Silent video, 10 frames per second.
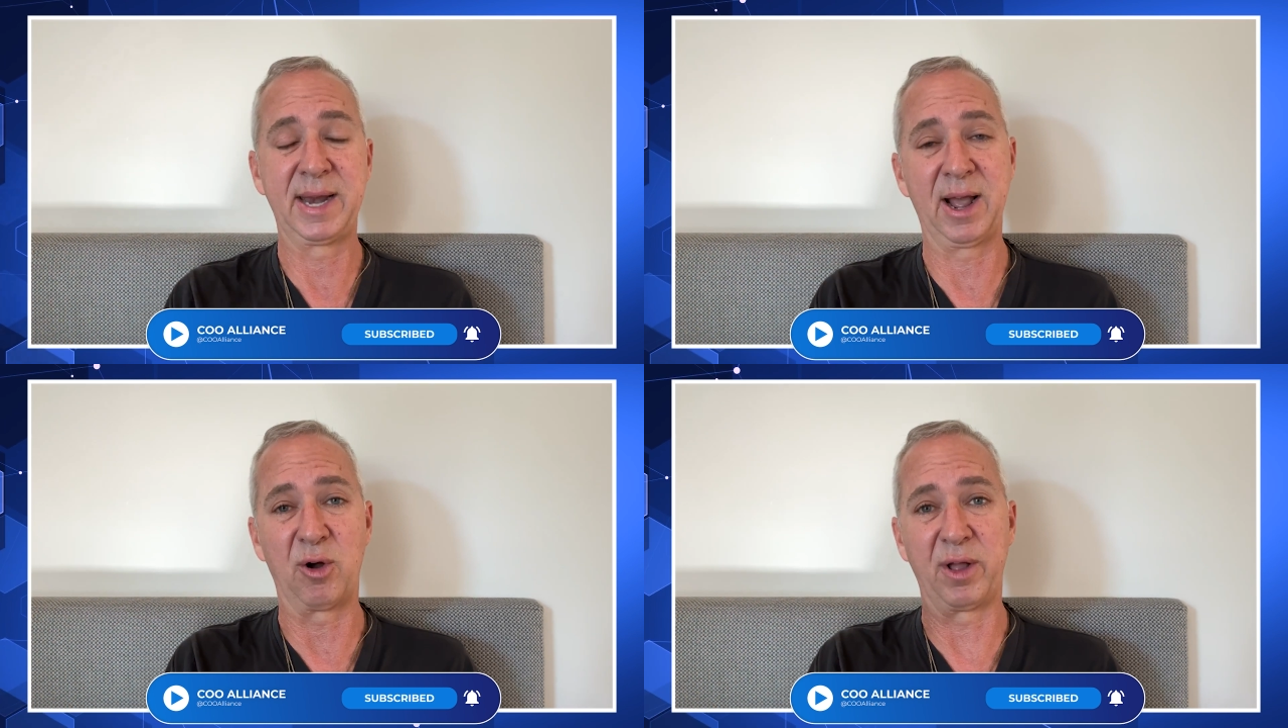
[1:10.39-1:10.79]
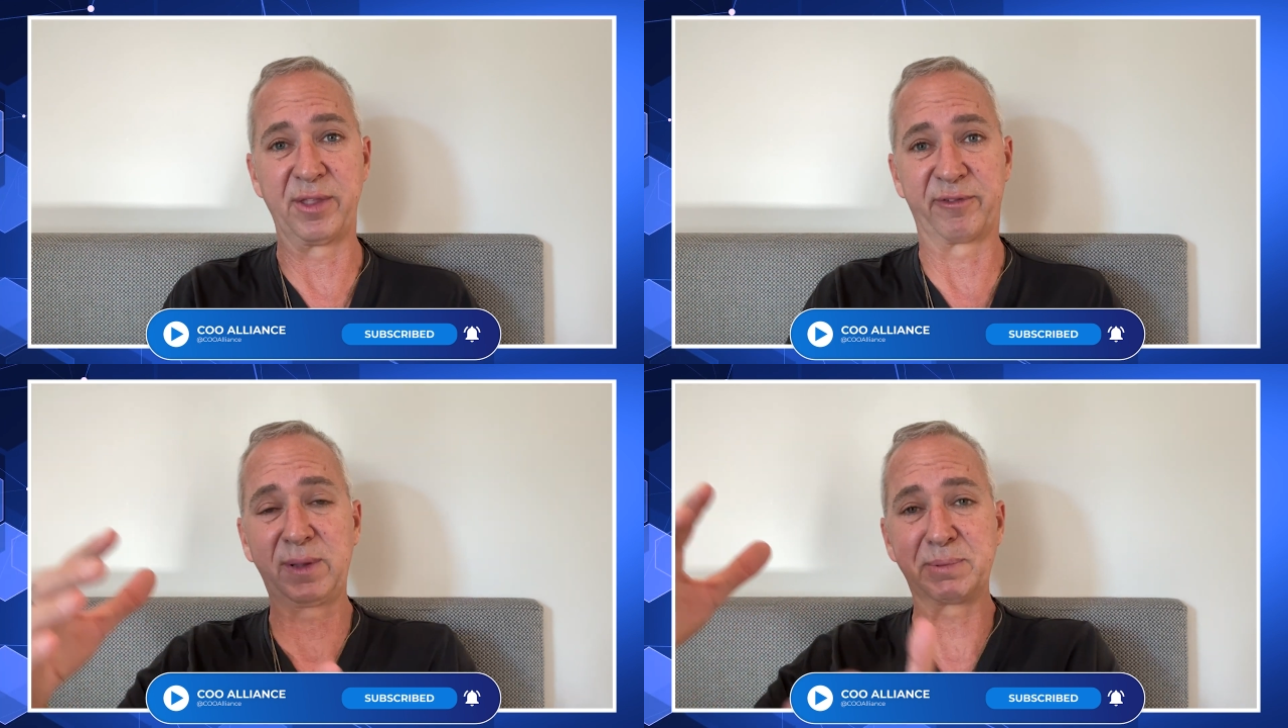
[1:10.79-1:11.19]
Now, on
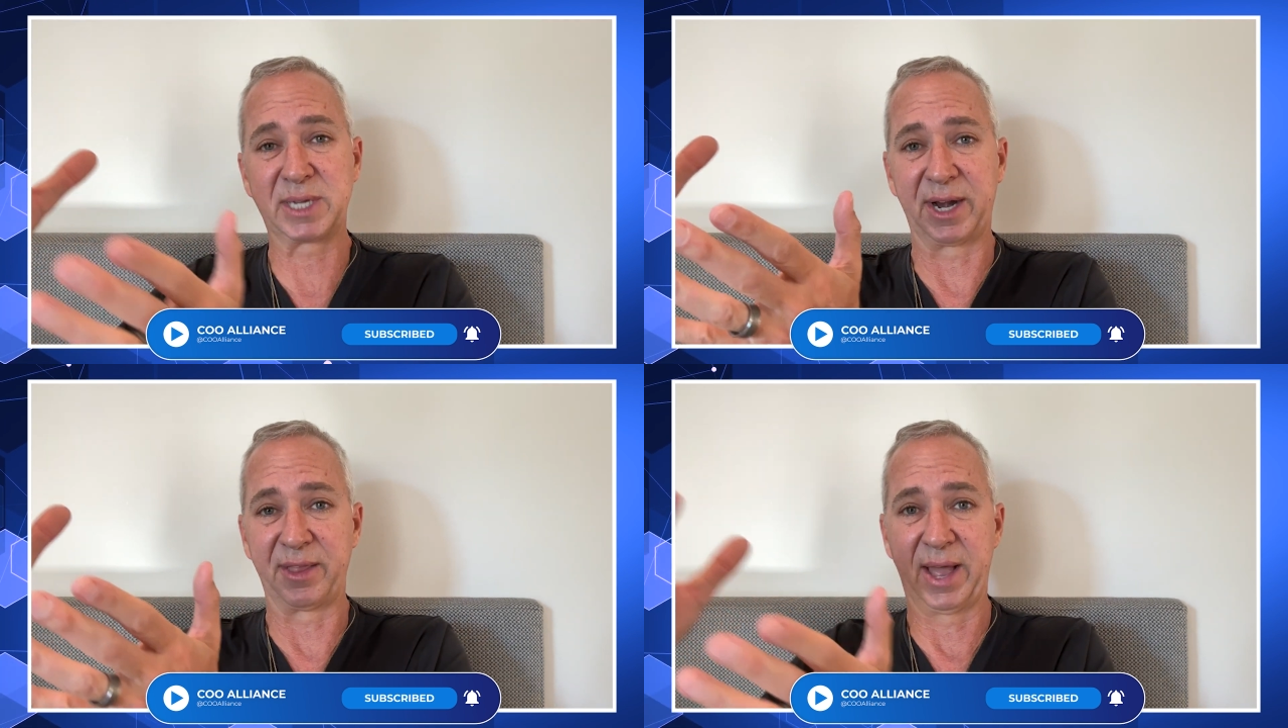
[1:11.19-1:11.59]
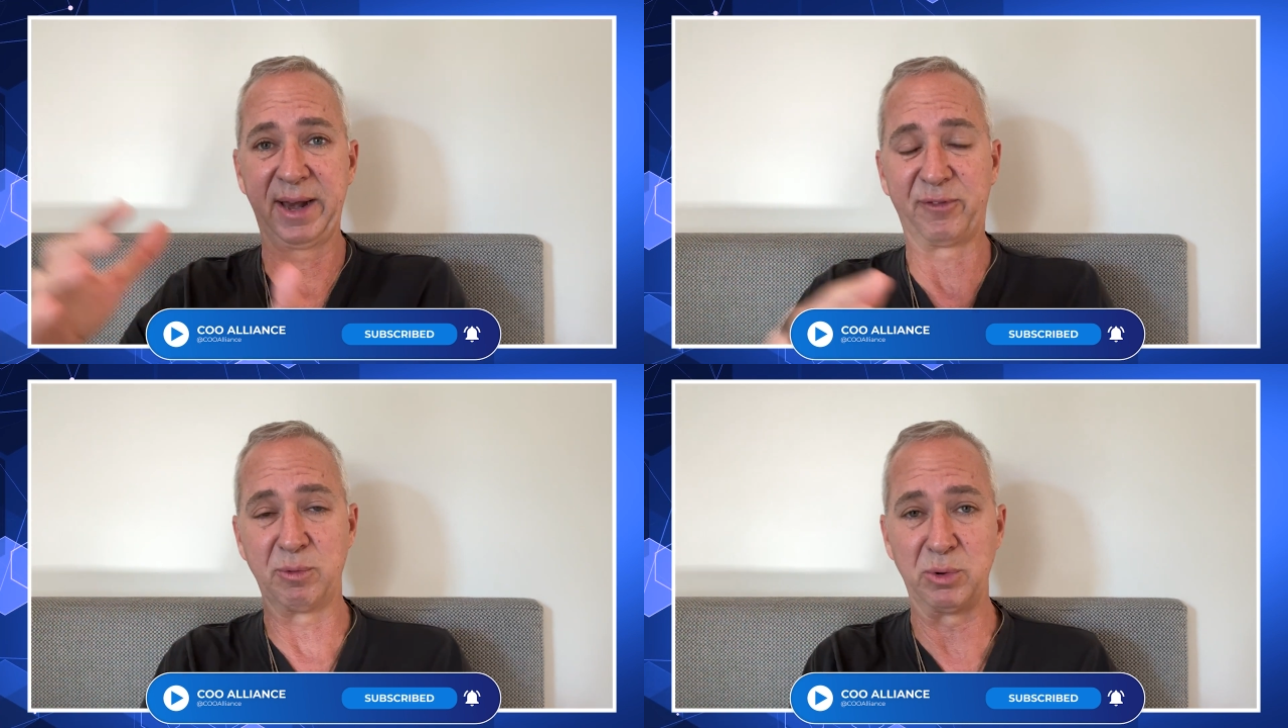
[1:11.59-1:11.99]
the flip side of that,
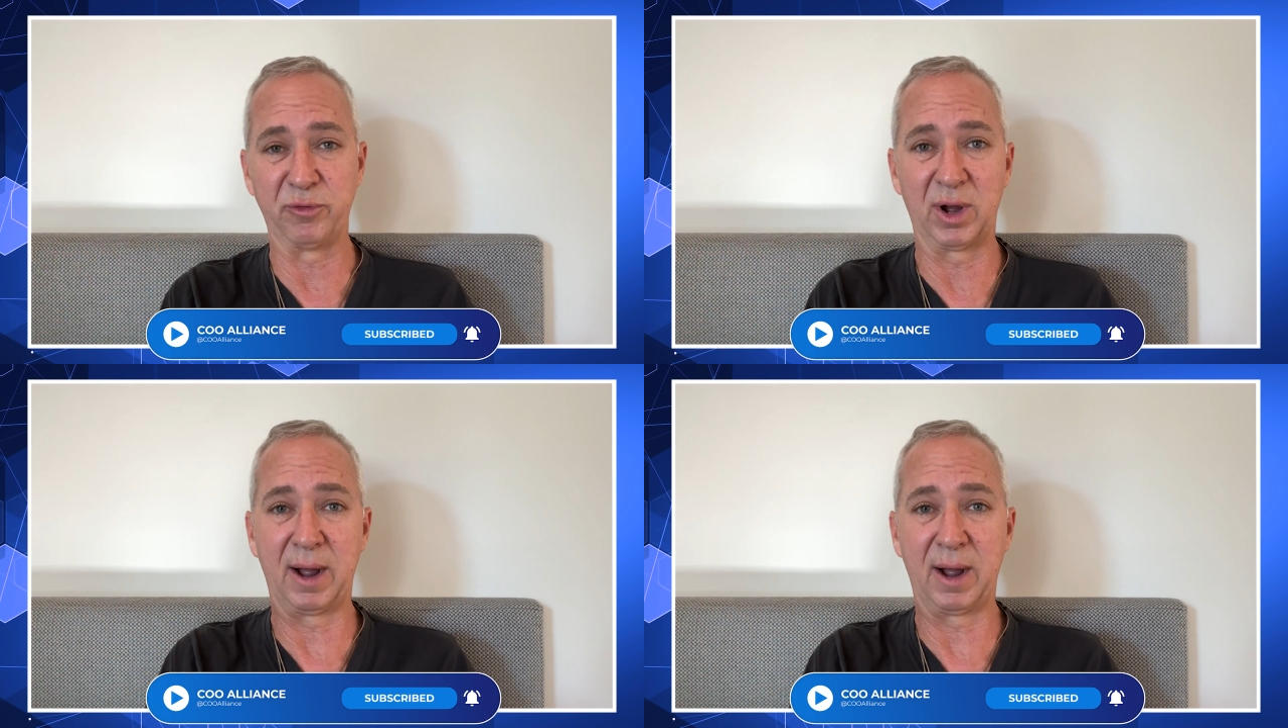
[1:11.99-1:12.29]
if you move